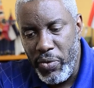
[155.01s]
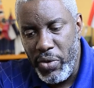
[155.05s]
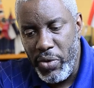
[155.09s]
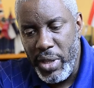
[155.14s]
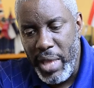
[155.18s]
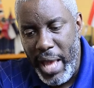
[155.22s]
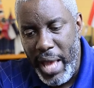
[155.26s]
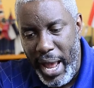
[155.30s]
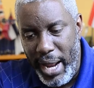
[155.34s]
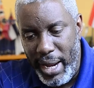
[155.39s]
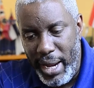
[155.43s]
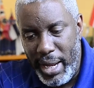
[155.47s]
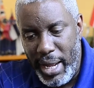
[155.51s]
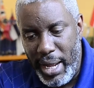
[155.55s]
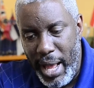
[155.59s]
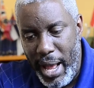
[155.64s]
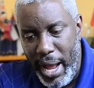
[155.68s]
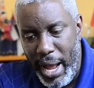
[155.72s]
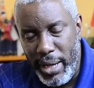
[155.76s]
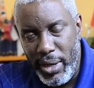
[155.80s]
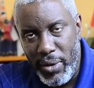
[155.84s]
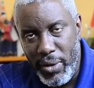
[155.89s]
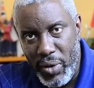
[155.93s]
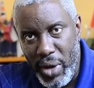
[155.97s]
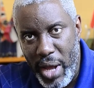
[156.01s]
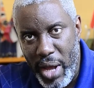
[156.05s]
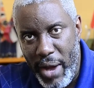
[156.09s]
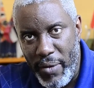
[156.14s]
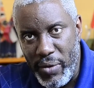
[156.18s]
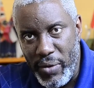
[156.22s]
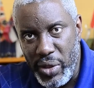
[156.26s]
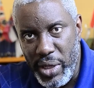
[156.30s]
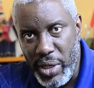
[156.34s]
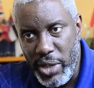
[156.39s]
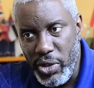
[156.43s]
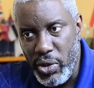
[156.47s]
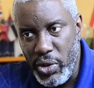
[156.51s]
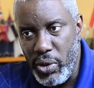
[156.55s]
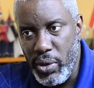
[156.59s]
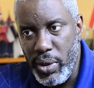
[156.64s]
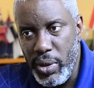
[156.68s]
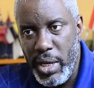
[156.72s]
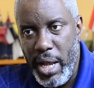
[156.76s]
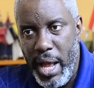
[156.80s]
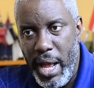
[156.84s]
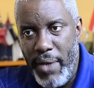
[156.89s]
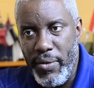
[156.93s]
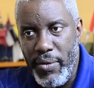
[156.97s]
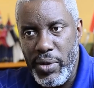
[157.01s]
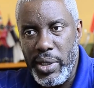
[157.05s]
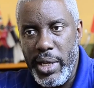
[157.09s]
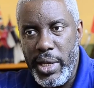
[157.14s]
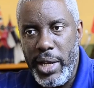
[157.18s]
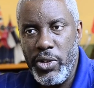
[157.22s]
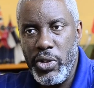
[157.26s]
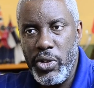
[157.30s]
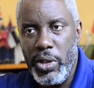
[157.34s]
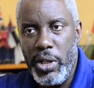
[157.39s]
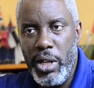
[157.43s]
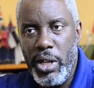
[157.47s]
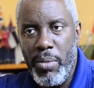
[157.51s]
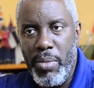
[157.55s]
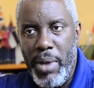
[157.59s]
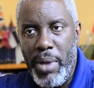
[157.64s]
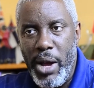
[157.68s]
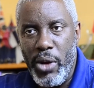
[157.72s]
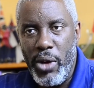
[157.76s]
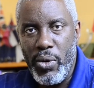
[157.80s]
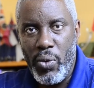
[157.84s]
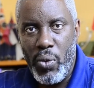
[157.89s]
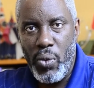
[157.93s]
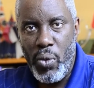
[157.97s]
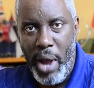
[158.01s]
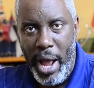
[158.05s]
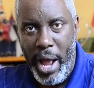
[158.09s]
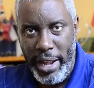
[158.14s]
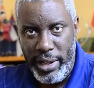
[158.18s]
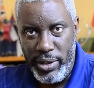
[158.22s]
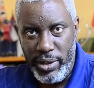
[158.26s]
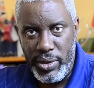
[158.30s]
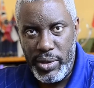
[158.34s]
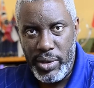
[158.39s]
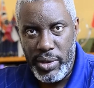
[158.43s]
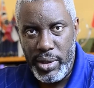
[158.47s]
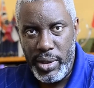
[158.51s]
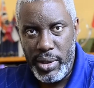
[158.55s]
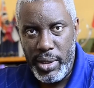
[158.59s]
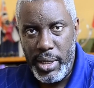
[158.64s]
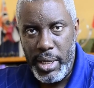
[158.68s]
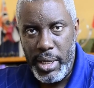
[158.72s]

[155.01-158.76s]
that kind of conversation to a conversation about rights